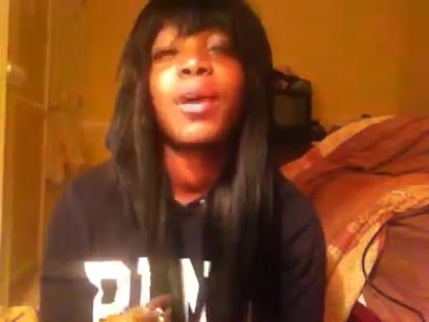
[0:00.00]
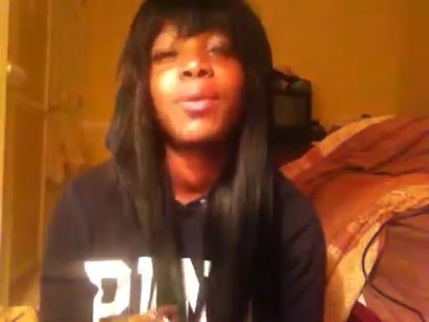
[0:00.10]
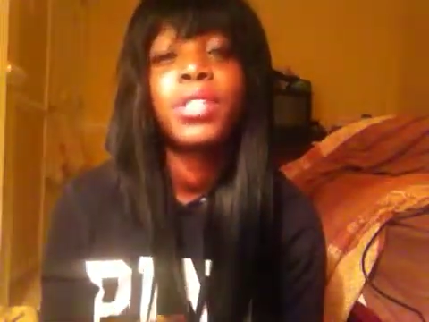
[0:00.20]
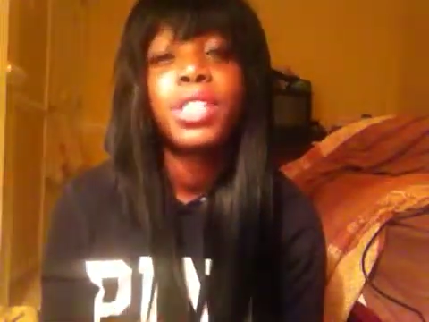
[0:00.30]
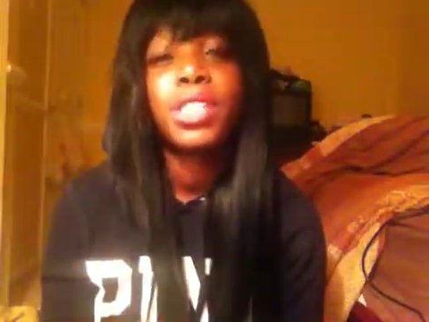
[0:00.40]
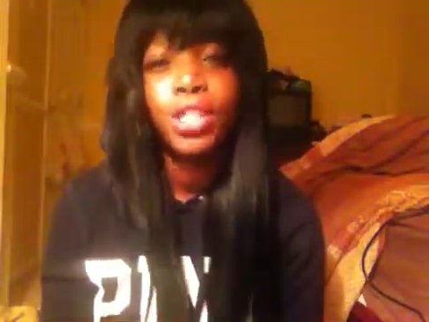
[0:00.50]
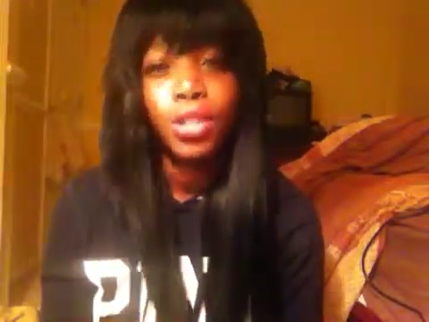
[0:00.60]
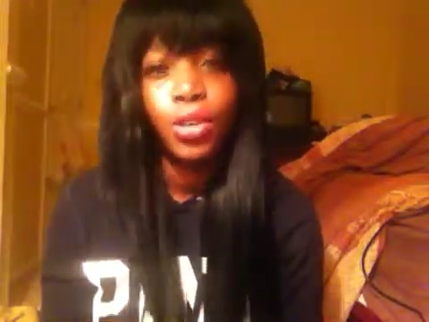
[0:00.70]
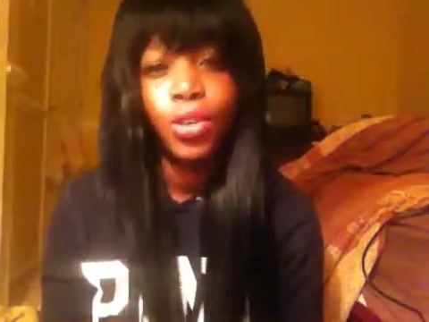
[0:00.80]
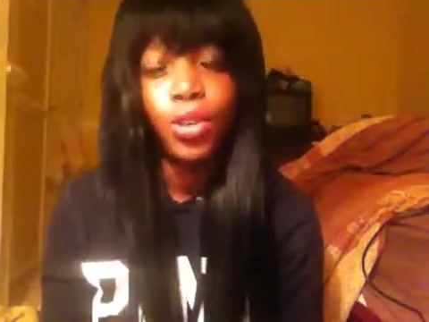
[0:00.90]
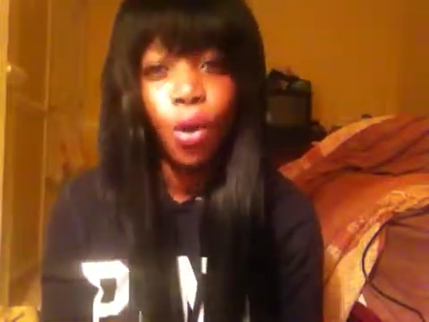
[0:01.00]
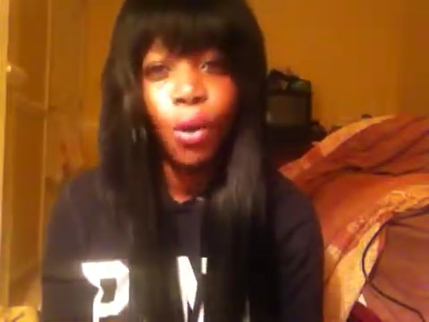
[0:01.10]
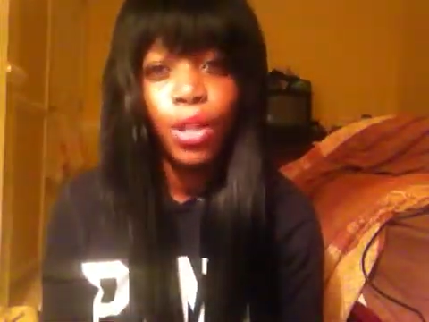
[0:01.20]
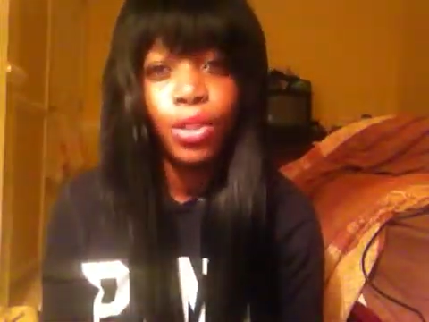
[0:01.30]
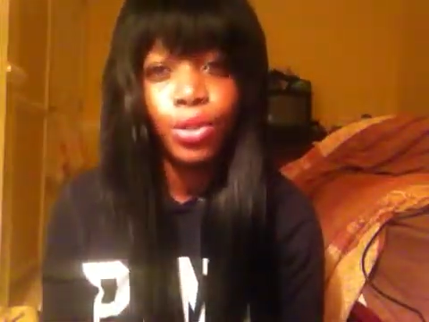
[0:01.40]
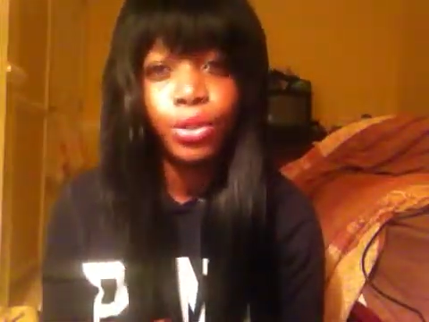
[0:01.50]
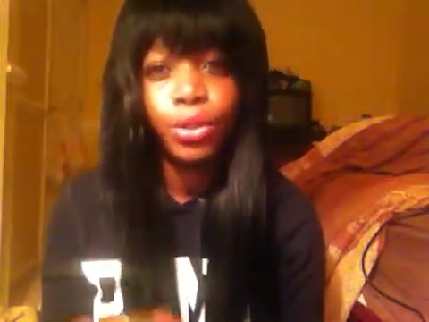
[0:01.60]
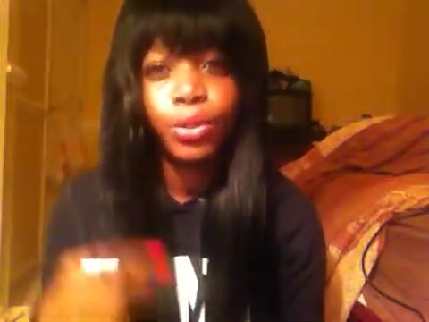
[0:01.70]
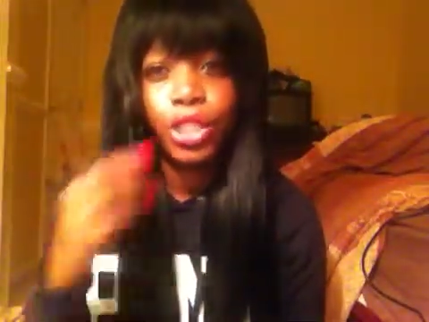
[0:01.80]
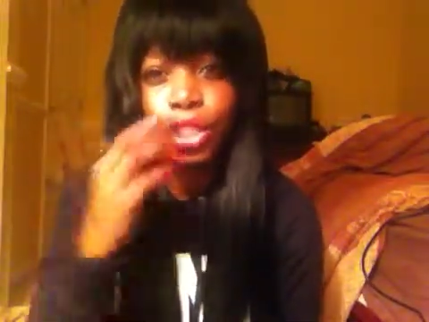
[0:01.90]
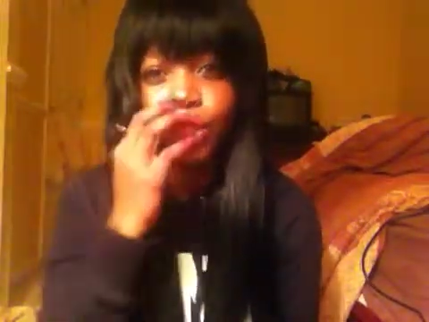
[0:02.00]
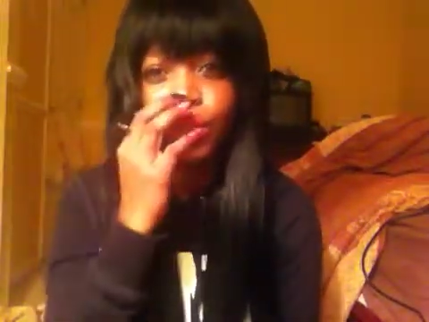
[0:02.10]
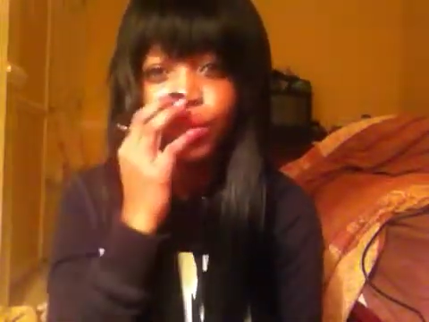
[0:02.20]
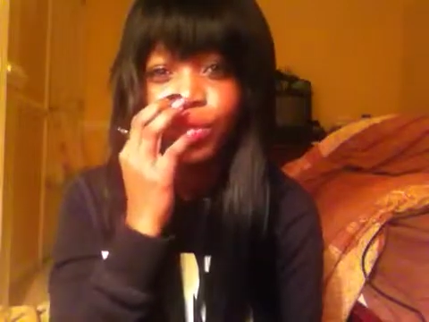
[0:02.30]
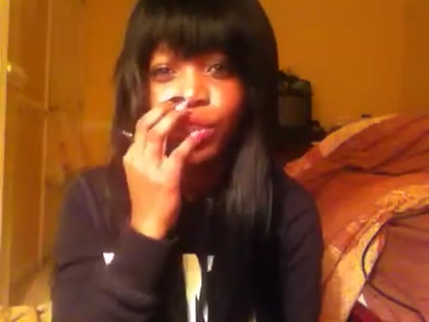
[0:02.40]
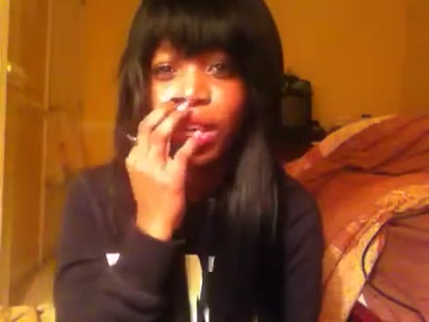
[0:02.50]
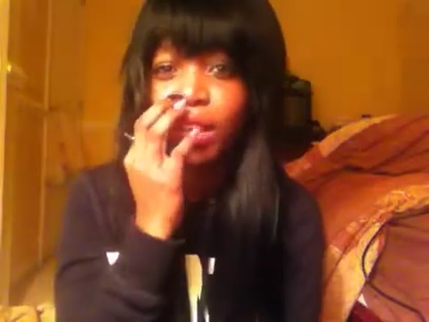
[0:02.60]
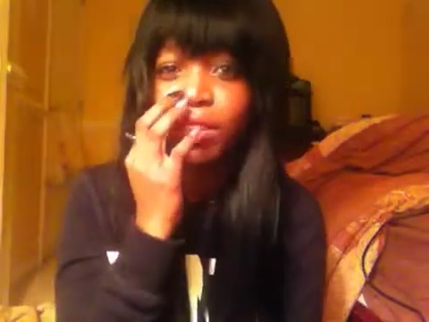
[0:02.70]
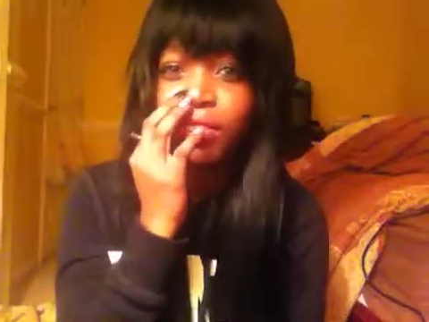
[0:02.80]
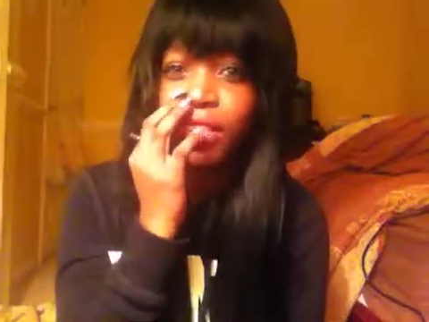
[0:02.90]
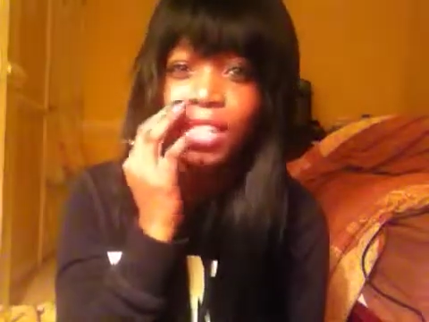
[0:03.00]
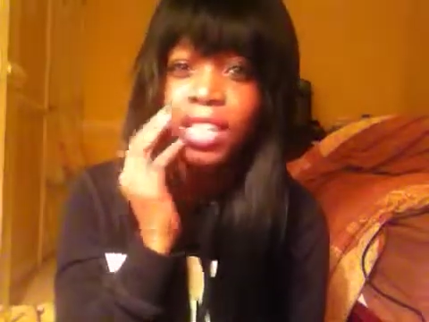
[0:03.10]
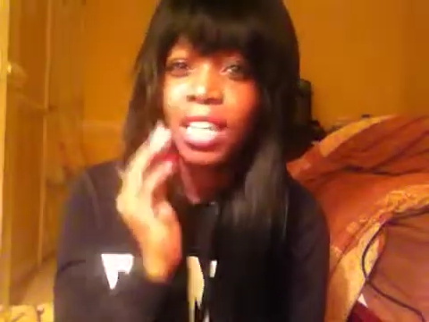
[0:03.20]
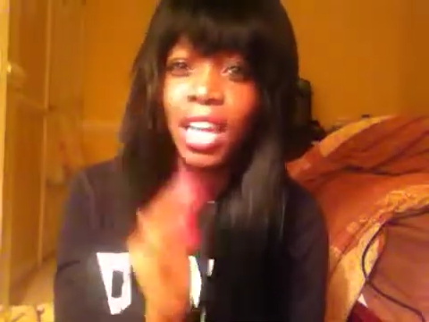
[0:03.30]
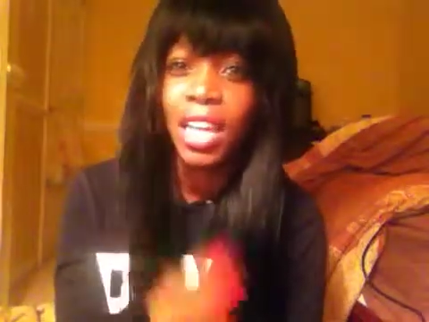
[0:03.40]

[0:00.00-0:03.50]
I was still going through issues of just